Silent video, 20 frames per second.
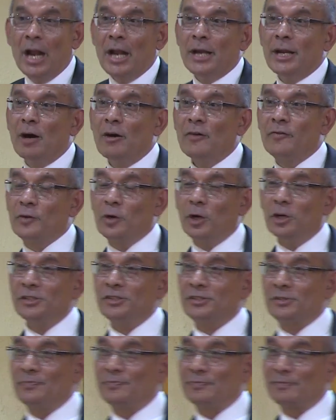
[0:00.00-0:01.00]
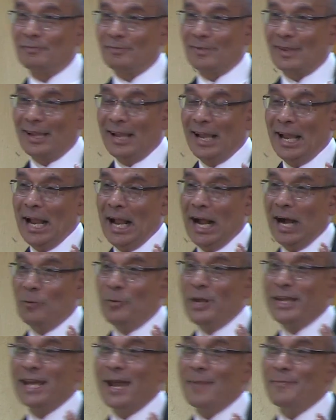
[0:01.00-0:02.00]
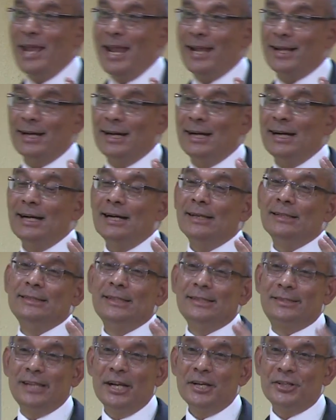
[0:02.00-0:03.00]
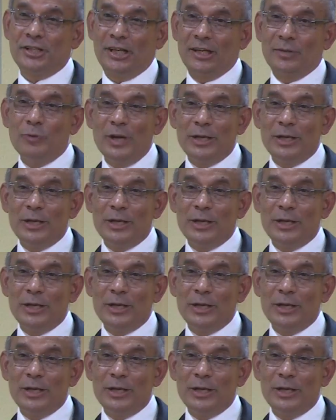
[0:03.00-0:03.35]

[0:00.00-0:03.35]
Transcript: Now, of course, we can make a distinction.